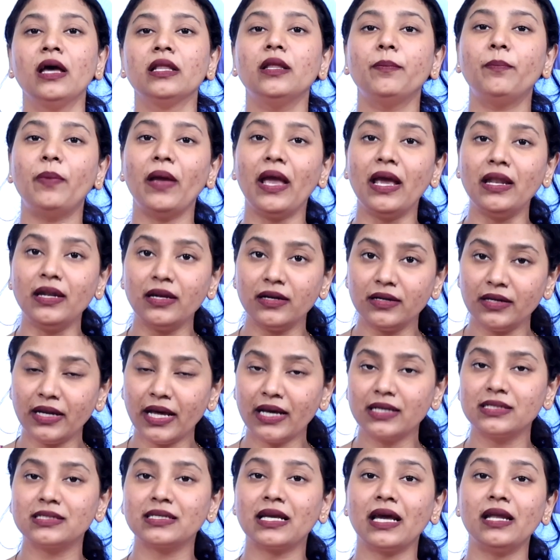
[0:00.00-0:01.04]
the pain
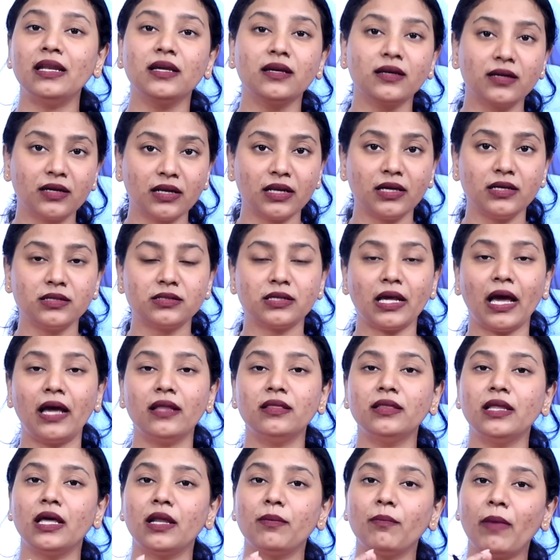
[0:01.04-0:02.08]
index can increase
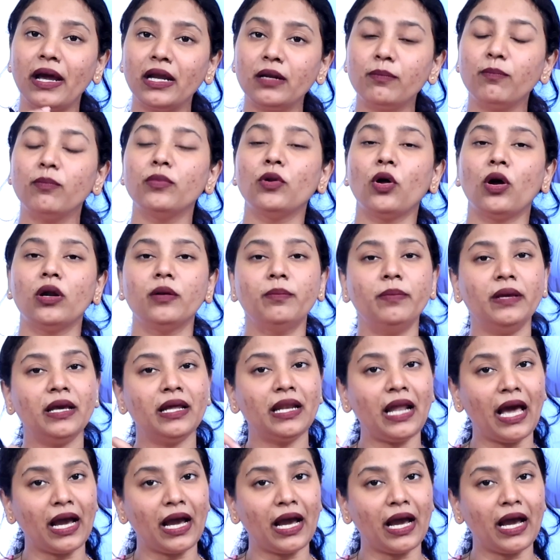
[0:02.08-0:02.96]
and there might not be an